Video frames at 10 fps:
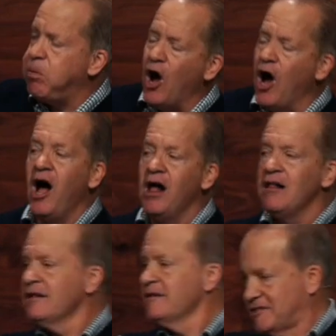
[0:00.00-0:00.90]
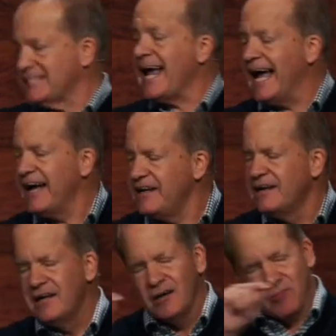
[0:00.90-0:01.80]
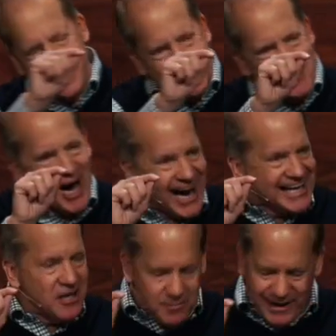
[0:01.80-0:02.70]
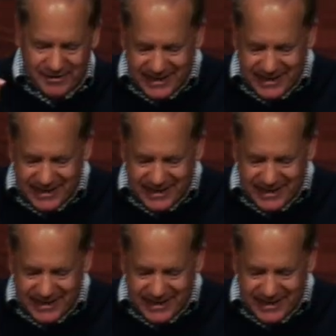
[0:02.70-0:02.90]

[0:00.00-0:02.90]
Paul said, when he's talking about